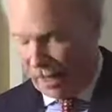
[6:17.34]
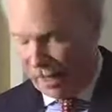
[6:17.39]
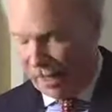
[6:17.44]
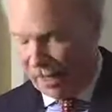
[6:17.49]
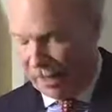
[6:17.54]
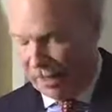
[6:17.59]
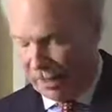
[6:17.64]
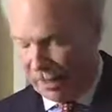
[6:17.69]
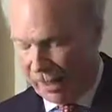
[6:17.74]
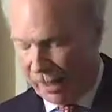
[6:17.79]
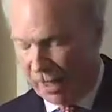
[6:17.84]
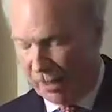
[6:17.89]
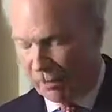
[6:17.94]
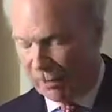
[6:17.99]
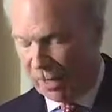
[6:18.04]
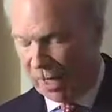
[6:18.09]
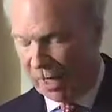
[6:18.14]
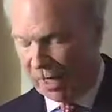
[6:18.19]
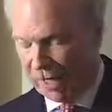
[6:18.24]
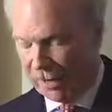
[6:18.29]
And he
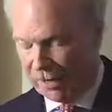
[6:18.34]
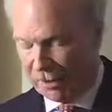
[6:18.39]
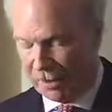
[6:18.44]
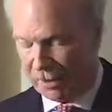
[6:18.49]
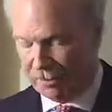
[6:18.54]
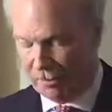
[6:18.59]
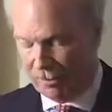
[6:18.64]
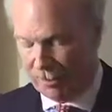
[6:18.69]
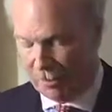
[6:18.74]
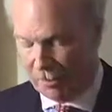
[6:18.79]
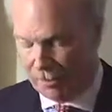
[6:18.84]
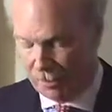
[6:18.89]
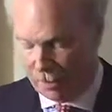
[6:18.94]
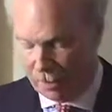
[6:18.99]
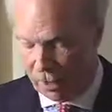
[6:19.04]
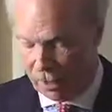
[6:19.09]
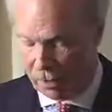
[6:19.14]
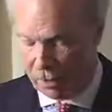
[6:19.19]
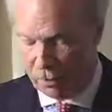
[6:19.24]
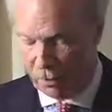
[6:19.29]
embodies a
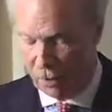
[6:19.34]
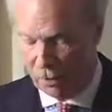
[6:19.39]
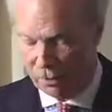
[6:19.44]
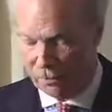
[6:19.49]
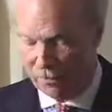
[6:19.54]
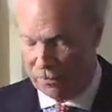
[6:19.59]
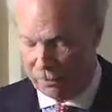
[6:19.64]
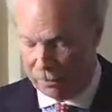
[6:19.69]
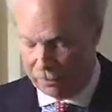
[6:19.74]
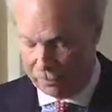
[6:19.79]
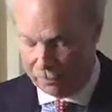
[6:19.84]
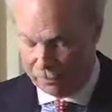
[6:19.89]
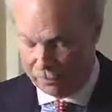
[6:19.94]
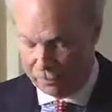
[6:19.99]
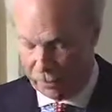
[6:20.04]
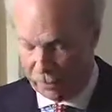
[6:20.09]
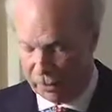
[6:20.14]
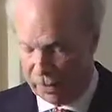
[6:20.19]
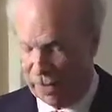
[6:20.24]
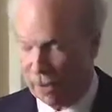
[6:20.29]
quote
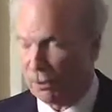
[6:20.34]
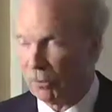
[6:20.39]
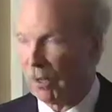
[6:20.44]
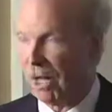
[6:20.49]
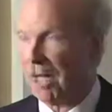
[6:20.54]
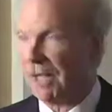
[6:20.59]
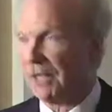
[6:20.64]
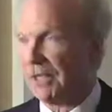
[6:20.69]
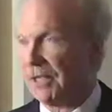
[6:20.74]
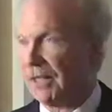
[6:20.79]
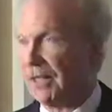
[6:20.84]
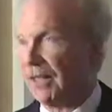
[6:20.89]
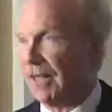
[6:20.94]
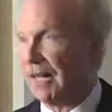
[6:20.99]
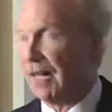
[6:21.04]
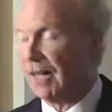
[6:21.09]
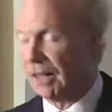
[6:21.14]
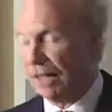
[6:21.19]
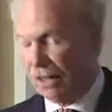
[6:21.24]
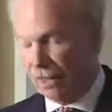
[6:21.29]
from Leo Rossman
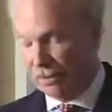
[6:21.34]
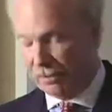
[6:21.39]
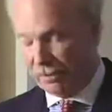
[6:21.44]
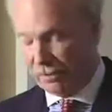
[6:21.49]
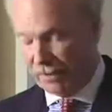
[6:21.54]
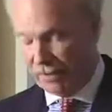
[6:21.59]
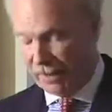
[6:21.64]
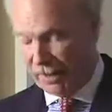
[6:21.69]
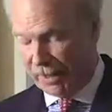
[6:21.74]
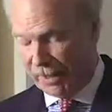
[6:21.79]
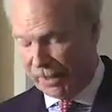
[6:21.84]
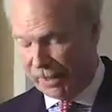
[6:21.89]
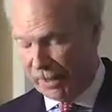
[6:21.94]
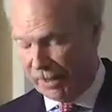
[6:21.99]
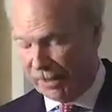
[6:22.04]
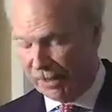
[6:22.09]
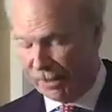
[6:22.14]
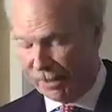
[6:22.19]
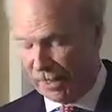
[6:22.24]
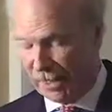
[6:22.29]
that I love.
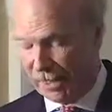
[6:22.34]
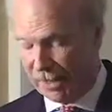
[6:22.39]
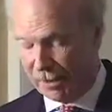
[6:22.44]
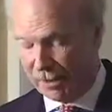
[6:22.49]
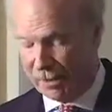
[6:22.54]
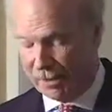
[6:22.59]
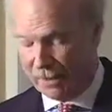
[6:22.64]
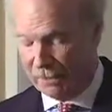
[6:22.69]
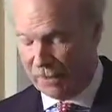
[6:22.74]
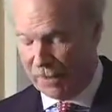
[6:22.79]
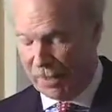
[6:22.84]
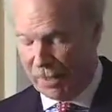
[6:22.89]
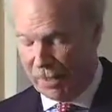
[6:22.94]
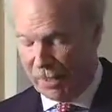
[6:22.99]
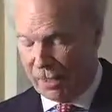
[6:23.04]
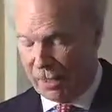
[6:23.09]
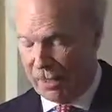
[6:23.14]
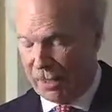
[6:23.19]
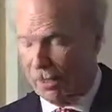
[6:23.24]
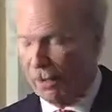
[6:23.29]
And it says,
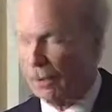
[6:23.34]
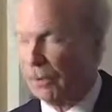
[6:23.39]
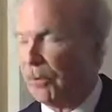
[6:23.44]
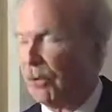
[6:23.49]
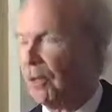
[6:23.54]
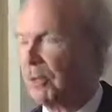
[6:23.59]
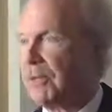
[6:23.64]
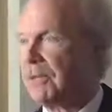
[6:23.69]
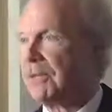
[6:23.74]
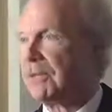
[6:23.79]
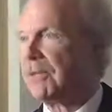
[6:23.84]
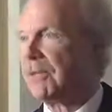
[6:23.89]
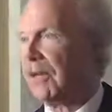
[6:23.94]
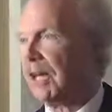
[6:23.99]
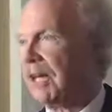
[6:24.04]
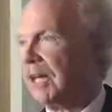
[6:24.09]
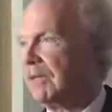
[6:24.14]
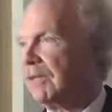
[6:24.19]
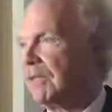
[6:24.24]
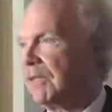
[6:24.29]
"The purpose of
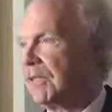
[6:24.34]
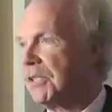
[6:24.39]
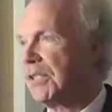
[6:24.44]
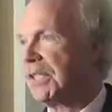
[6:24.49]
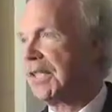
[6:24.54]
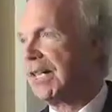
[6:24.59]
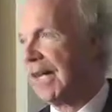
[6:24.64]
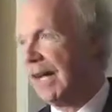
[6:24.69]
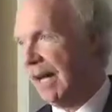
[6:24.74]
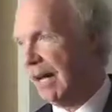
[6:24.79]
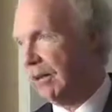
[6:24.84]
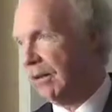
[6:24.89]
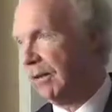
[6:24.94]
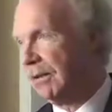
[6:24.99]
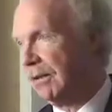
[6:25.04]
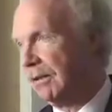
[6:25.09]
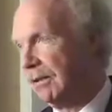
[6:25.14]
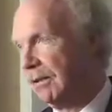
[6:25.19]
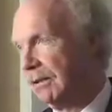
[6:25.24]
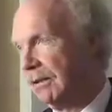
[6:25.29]
life is to count,
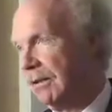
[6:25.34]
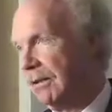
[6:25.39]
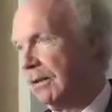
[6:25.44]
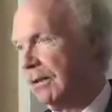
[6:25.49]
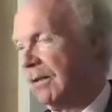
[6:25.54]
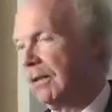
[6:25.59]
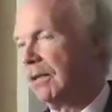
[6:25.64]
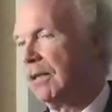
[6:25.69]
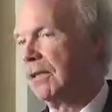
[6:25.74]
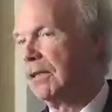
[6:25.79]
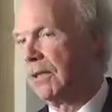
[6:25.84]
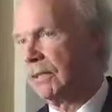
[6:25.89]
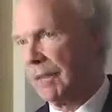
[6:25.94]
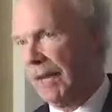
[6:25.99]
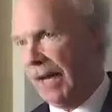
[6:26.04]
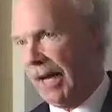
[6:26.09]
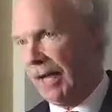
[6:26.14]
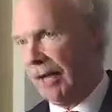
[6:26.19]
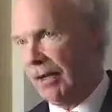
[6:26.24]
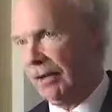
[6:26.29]
to
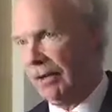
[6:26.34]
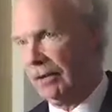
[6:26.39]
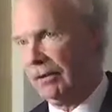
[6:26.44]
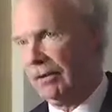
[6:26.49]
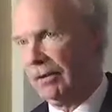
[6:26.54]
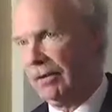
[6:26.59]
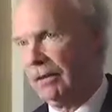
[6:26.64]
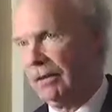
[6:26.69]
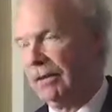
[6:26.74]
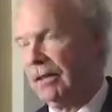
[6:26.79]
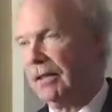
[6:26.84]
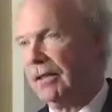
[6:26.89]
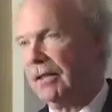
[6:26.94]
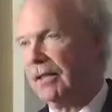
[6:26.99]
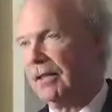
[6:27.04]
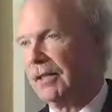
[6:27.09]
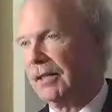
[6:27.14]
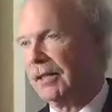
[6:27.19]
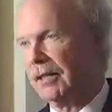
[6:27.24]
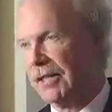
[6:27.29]
matter,
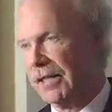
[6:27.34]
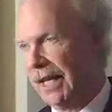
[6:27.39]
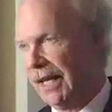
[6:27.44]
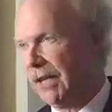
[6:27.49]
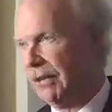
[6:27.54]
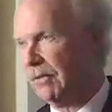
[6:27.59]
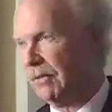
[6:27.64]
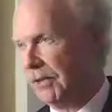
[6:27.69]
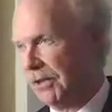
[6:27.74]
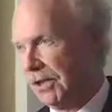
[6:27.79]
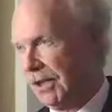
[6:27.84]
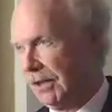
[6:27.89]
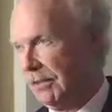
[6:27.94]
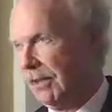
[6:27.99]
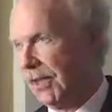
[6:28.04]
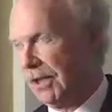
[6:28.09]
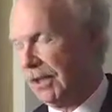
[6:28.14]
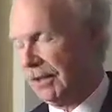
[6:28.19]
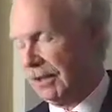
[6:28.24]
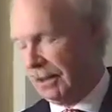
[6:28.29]
to stand for
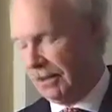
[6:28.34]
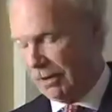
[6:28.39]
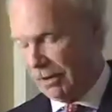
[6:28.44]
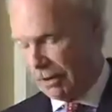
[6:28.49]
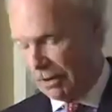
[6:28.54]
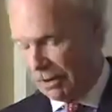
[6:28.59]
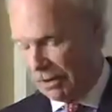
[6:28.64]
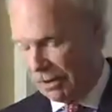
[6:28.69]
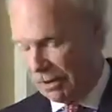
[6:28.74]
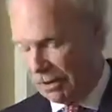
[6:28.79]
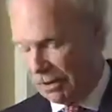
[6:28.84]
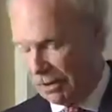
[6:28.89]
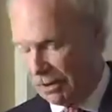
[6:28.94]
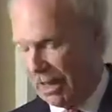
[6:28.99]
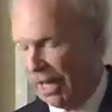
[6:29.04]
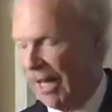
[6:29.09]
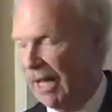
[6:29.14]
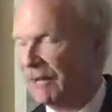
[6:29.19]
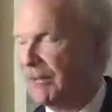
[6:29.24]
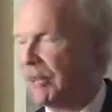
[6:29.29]
something,
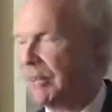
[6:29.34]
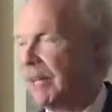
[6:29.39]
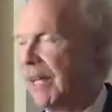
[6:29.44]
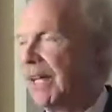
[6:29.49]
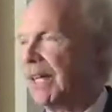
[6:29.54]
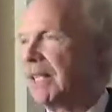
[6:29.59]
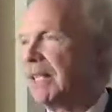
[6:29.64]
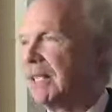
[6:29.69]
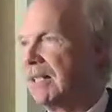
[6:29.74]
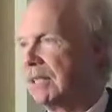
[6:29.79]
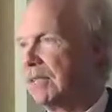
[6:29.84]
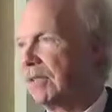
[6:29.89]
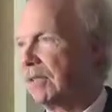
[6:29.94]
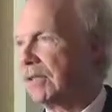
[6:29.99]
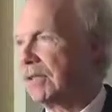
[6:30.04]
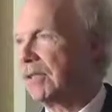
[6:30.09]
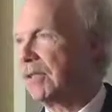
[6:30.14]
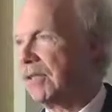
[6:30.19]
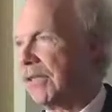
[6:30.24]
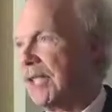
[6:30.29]
to have it make a
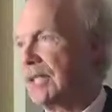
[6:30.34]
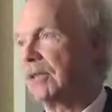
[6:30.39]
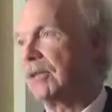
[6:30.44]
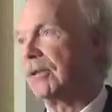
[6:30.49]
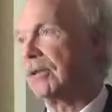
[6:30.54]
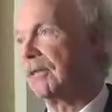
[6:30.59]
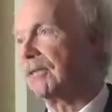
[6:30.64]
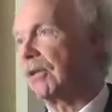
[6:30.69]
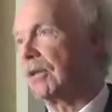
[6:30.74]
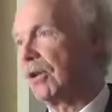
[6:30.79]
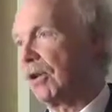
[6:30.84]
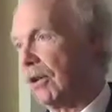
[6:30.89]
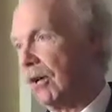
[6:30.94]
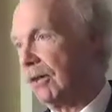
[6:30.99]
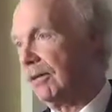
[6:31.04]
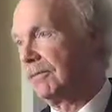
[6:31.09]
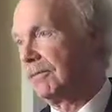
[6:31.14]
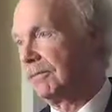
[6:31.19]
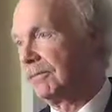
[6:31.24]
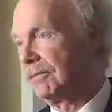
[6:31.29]
difference that you lived at
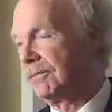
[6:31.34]
all."